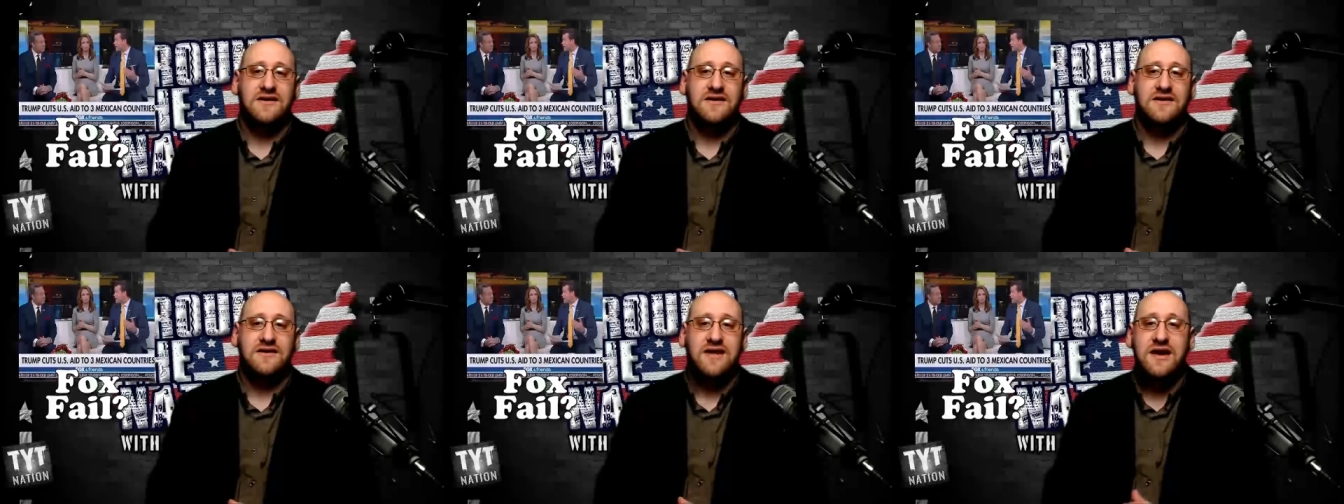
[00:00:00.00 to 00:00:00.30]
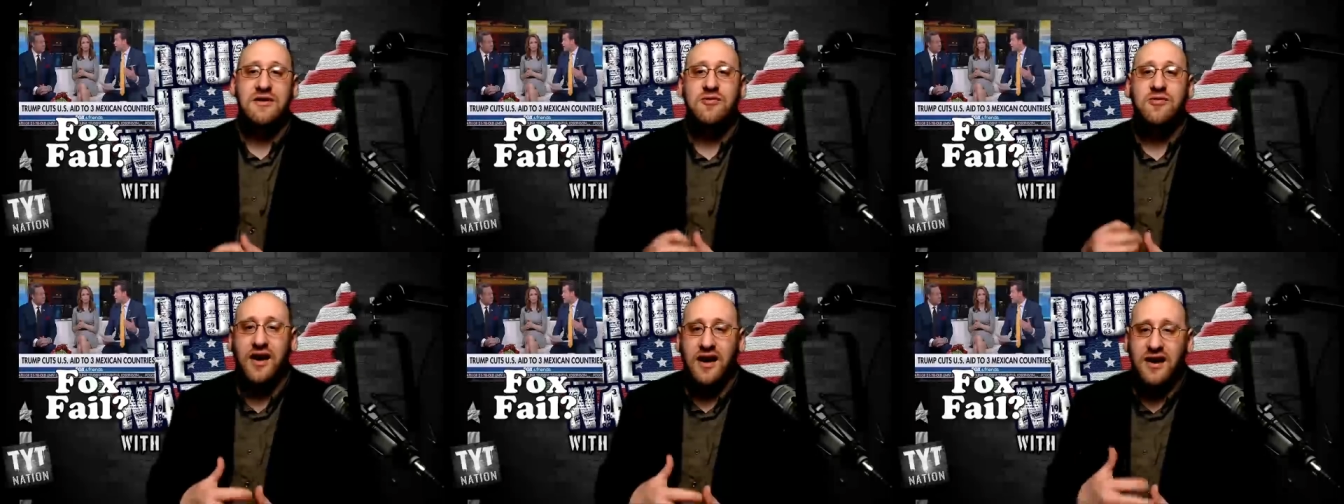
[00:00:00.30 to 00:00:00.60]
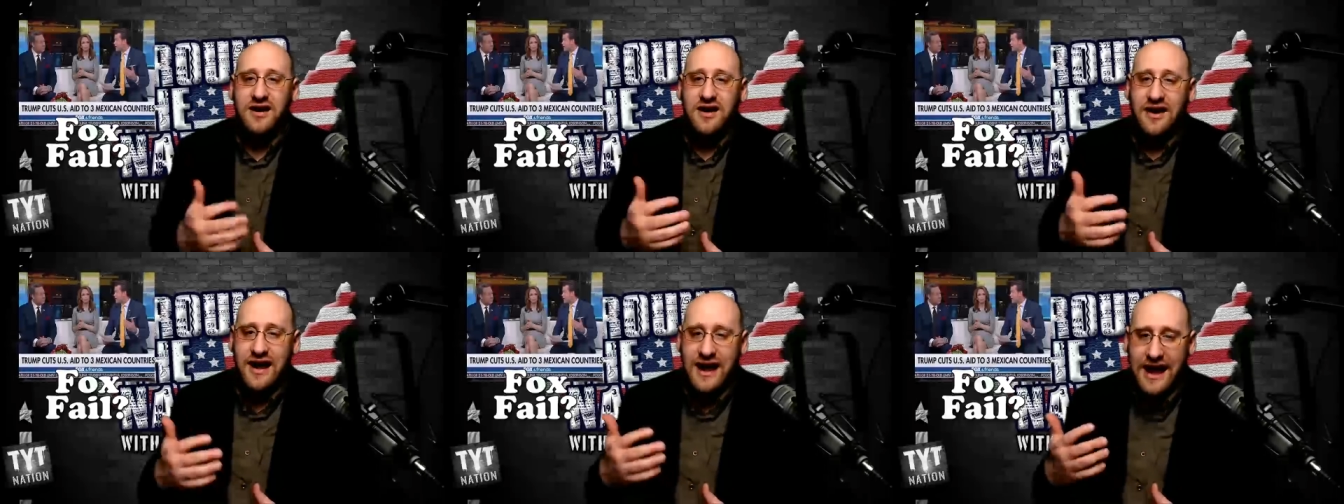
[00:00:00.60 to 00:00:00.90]
They want
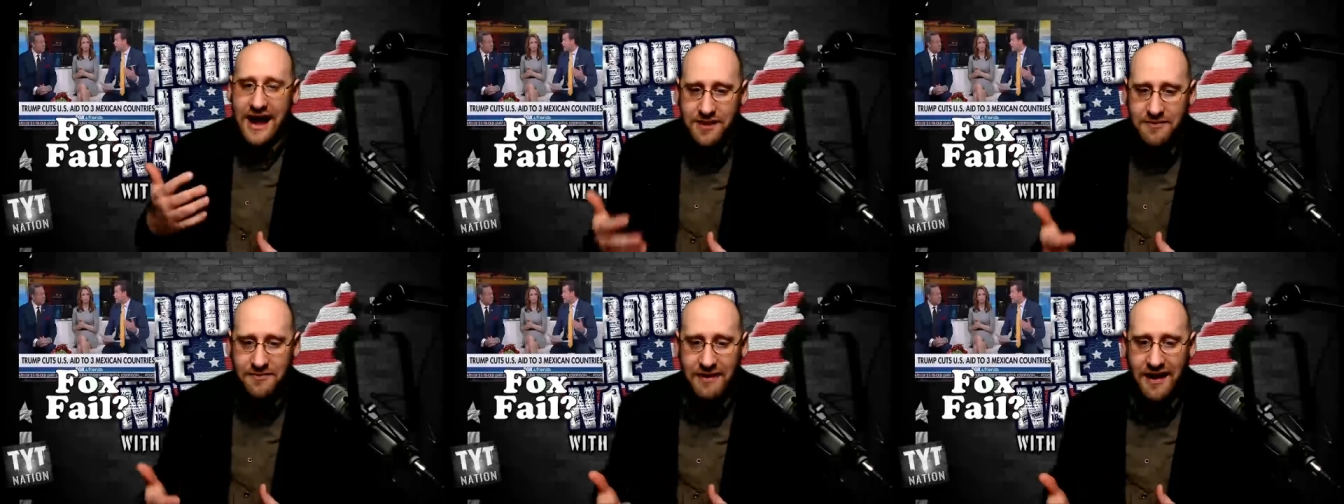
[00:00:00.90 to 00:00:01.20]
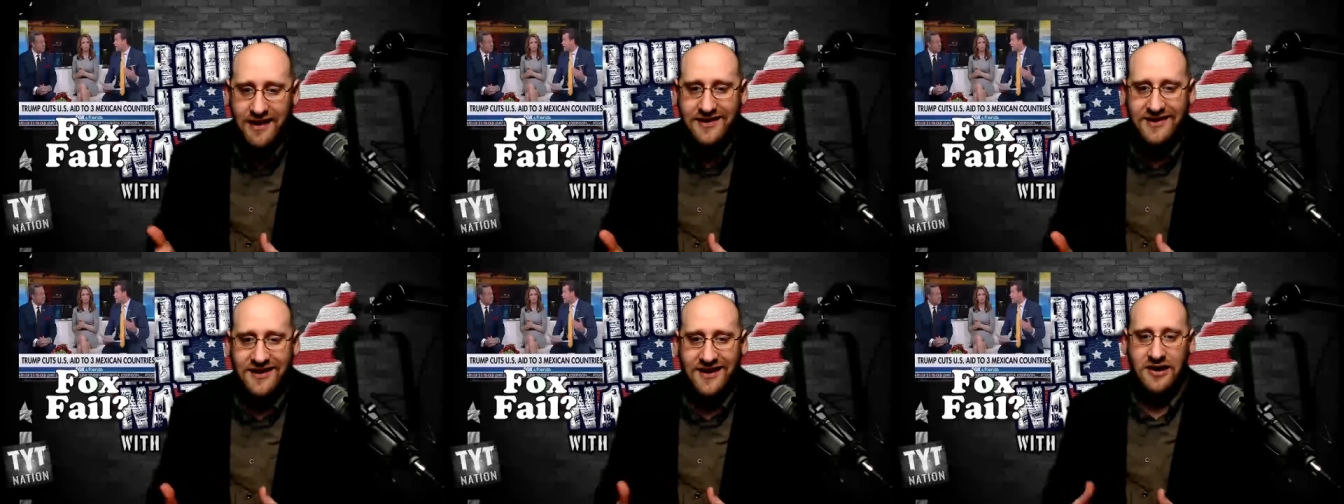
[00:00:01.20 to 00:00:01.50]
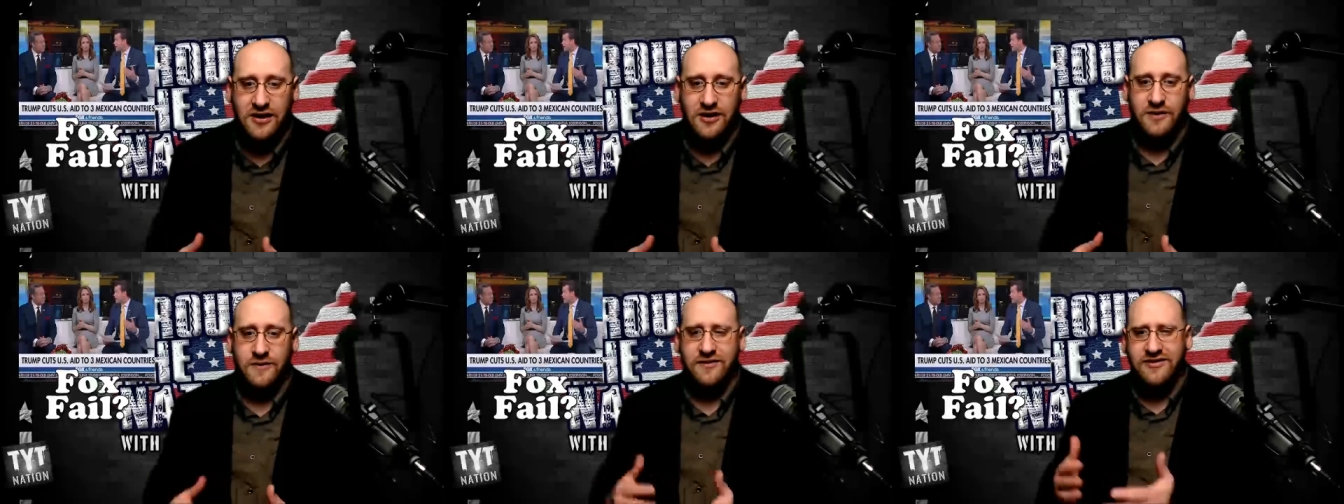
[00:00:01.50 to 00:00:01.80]
you to hate
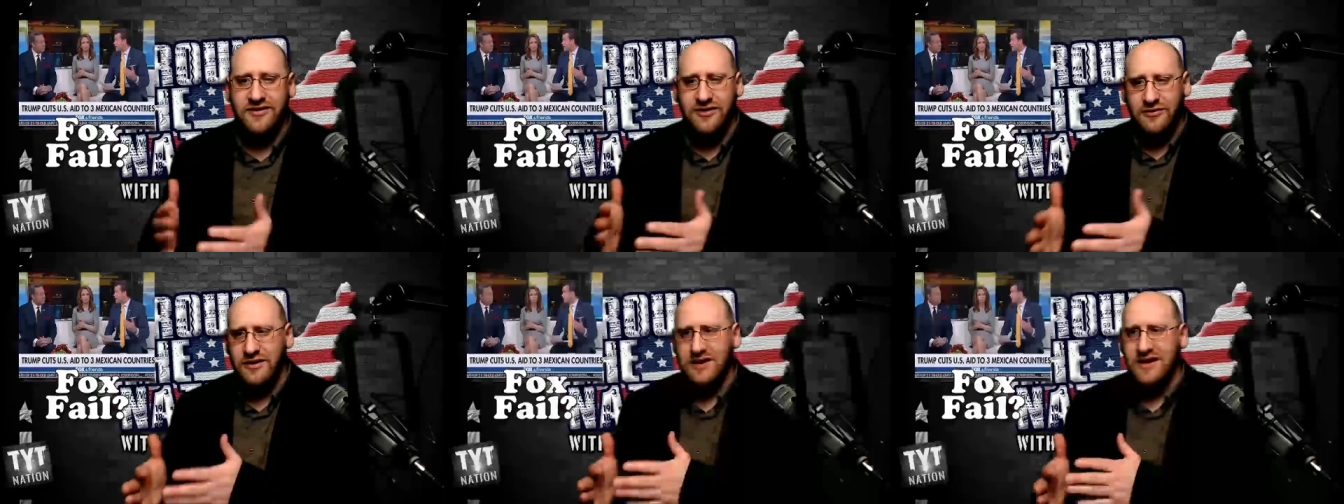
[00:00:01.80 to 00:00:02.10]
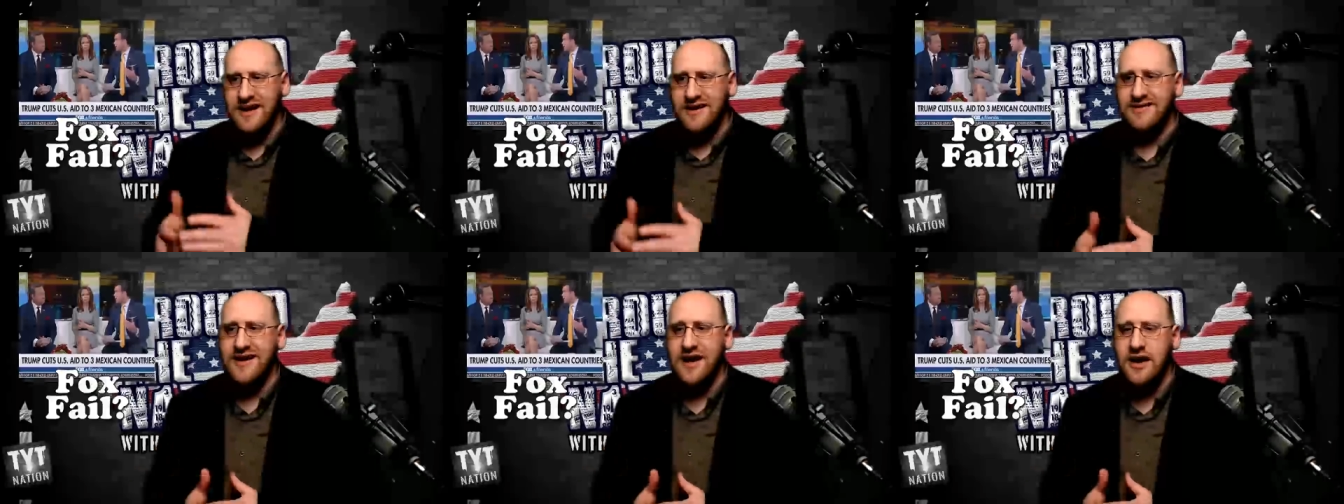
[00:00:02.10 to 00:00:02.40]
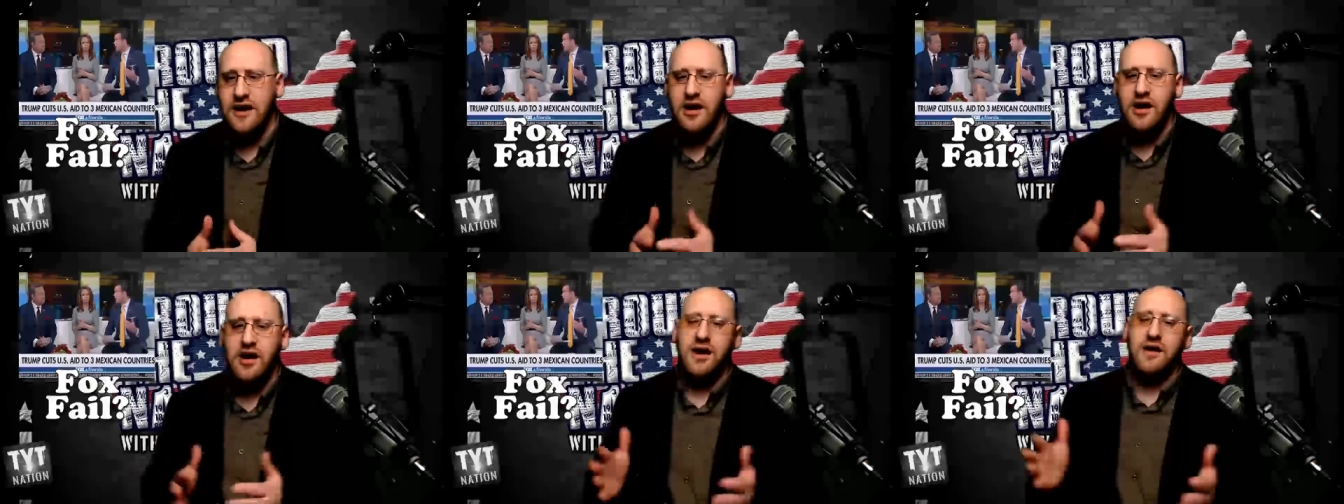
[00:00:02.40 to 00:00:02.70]
Mexico. So when they say,
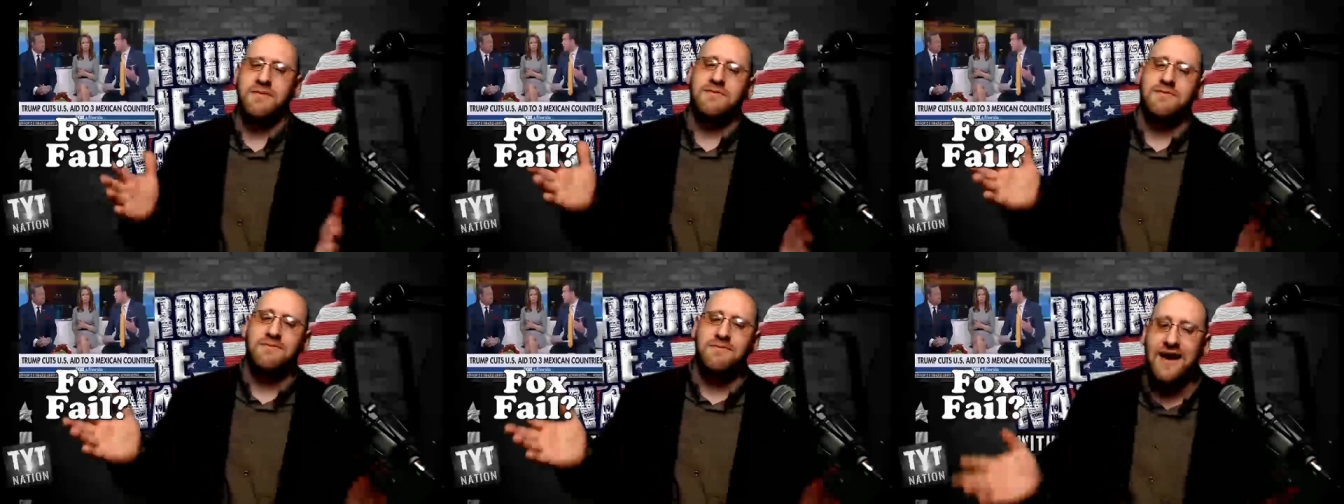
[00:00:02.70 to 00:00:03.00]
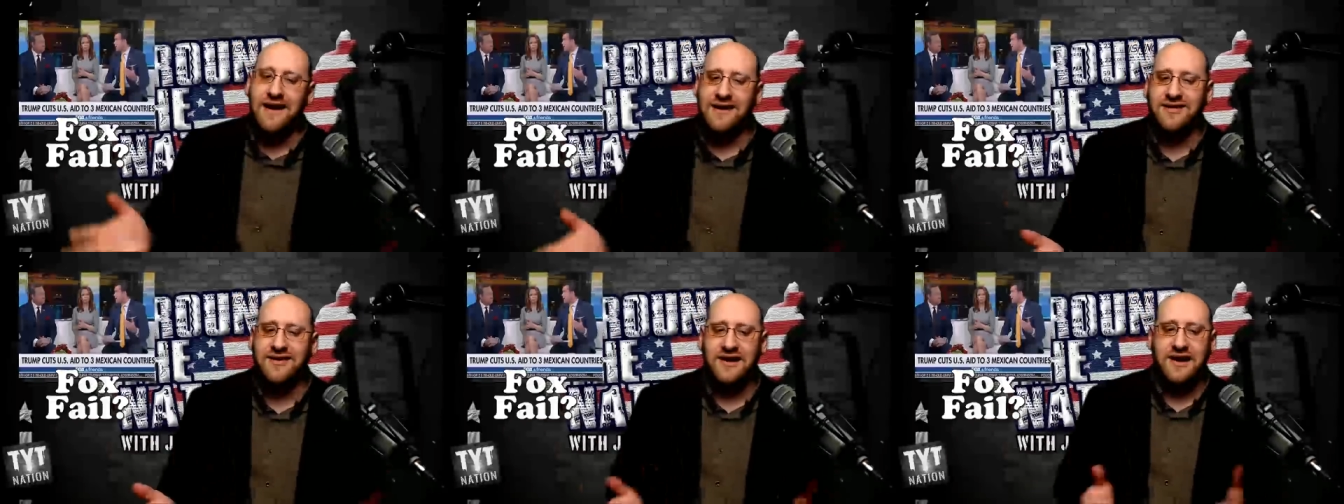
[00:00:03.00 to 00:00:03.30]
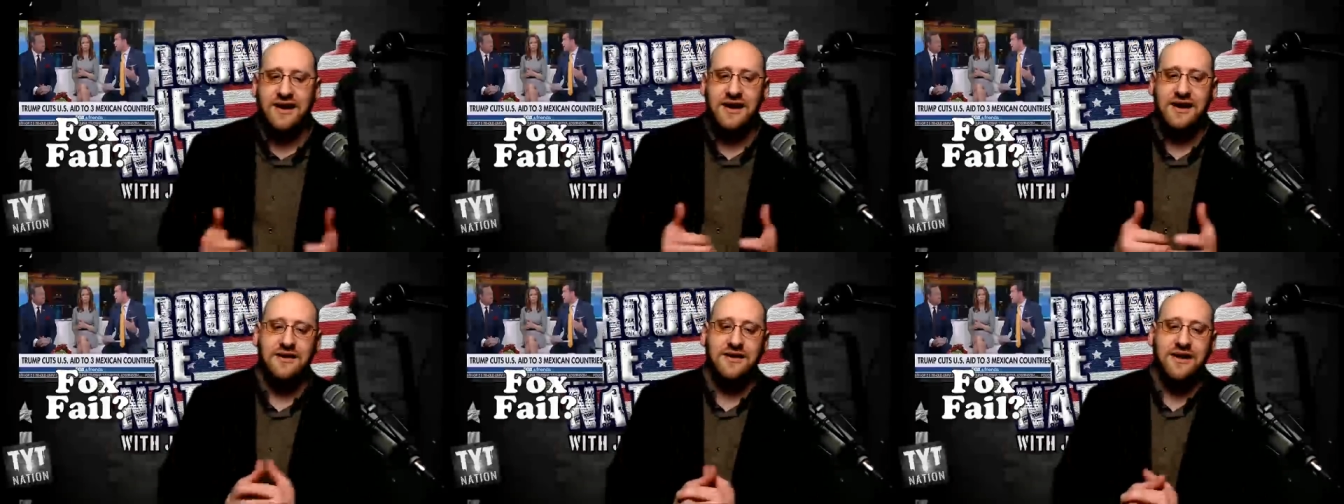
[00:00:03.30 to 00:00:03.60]
oh,
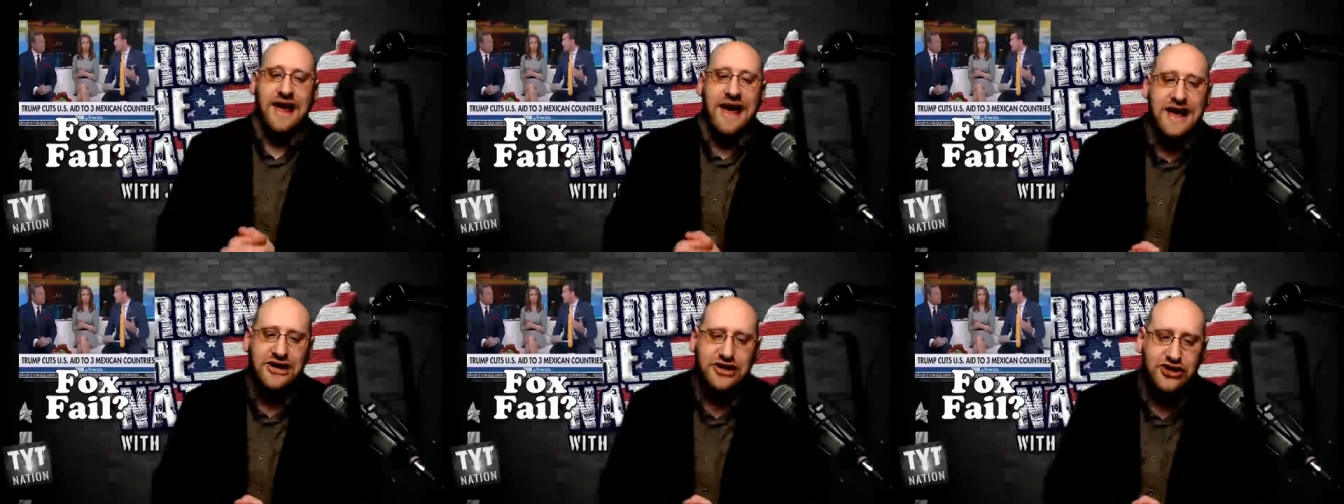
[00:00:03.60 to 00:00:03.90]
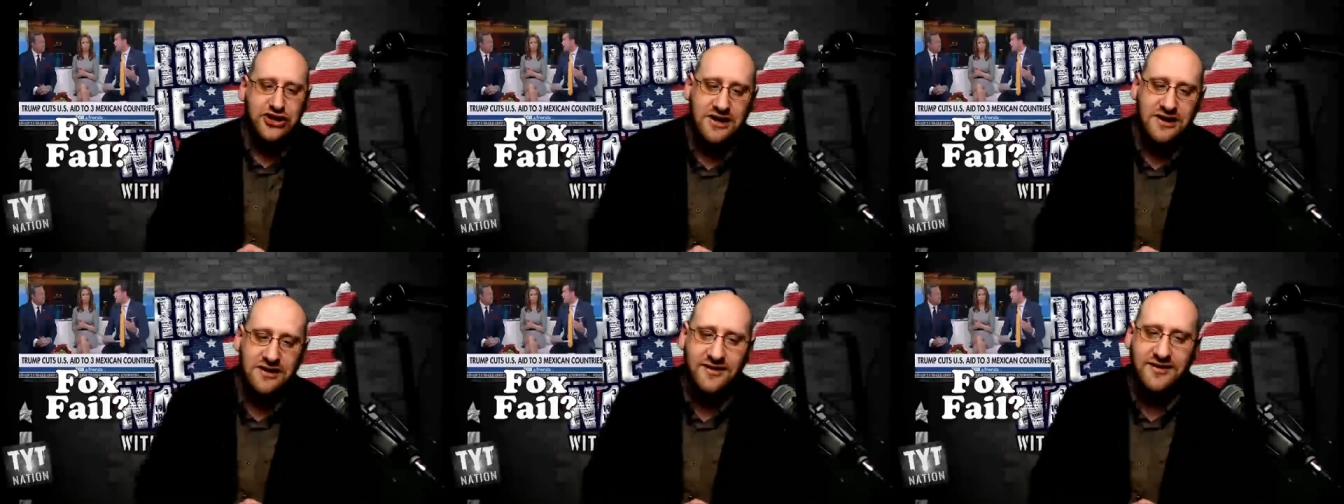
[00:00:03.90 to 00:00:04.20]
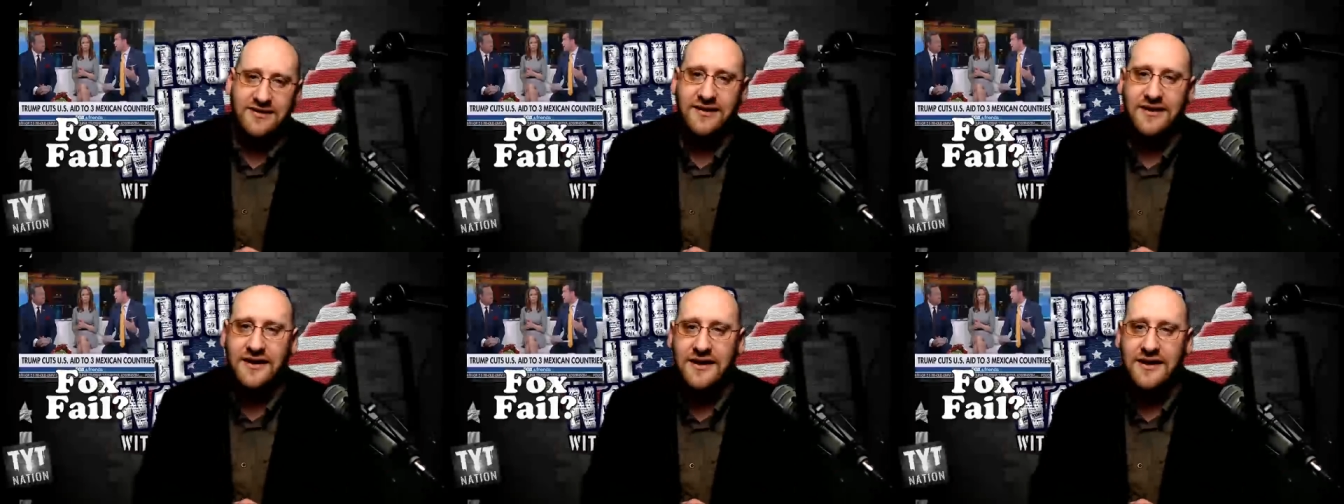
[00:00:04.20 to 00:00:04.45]
Mexican nations,